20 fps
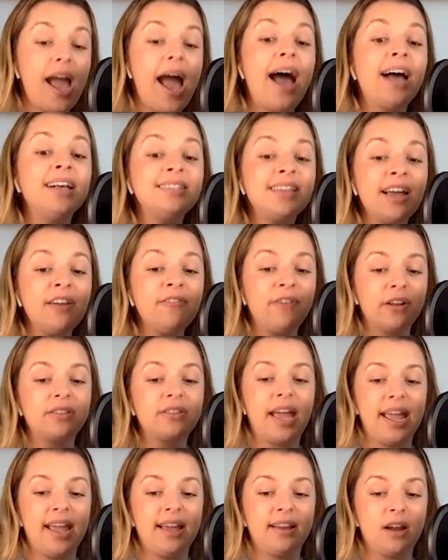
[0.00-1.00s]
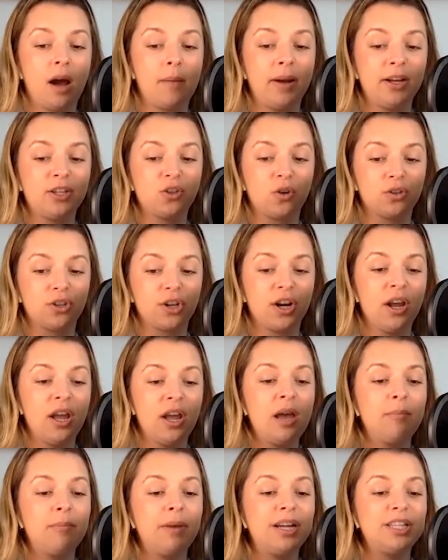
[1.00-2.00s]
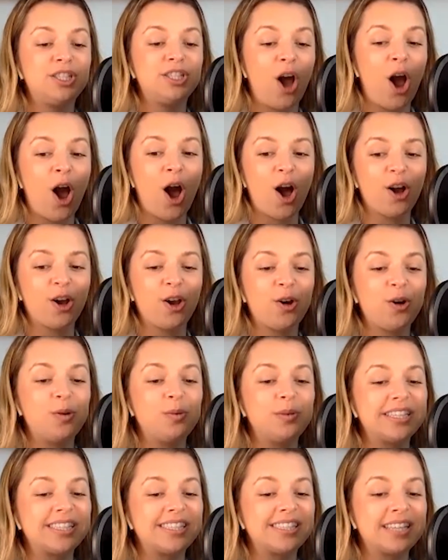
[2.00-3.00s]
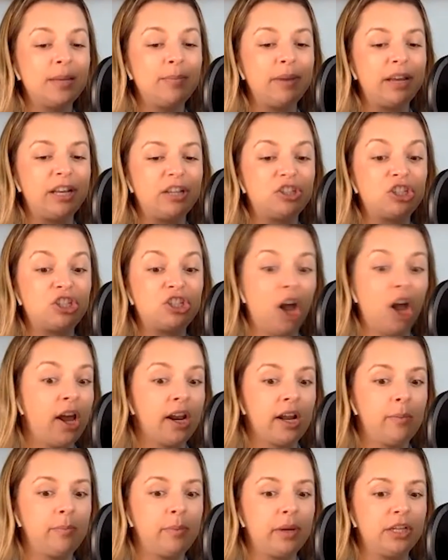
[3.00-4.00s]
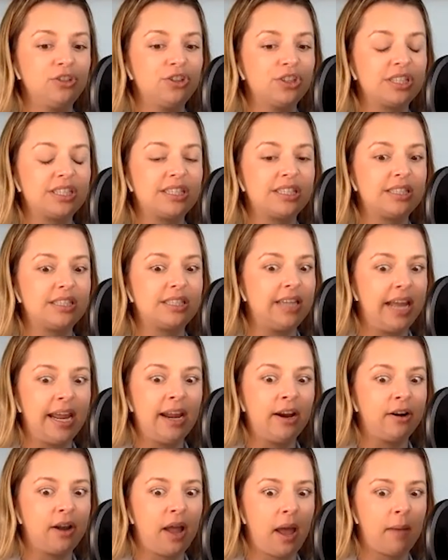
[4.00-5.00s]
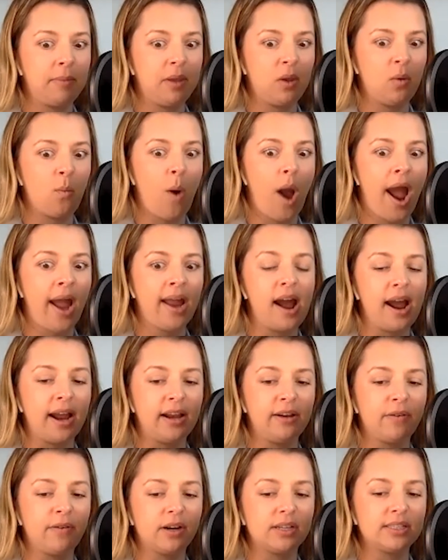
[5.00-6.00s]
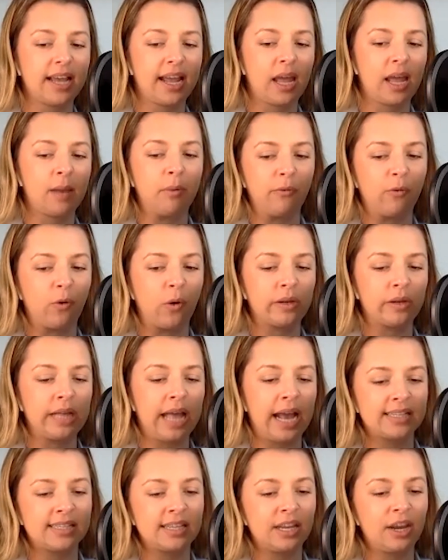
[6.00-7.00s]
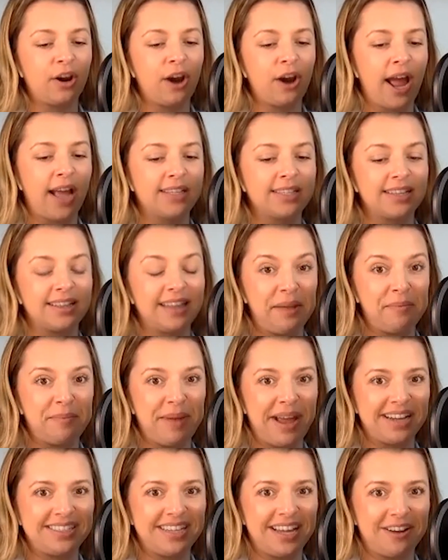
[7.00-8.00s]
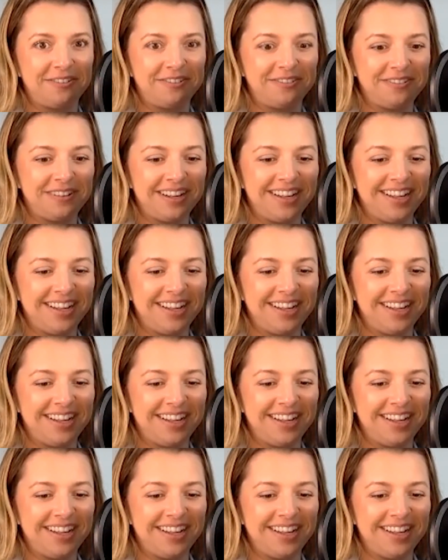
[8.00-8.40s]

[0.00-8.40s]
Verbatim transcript: as I felt the hand on my shoulder, my dog, who was sleeping, shot up and just stared at me wide eyed for a second before relaxing her eyes and laying back down.